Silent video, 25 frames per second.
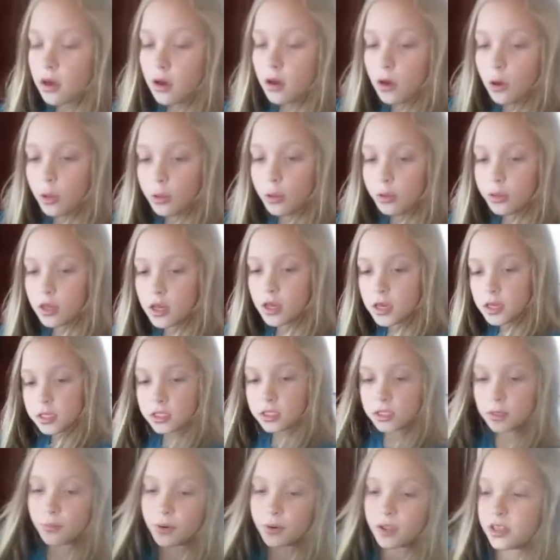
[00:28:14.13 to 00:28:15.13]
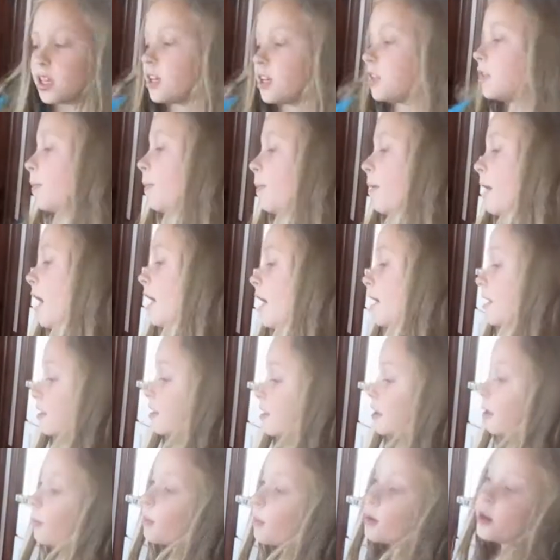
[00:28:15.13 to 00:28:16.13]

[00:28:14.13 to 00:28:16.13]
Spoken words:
all this and put it in the bag, and then I'm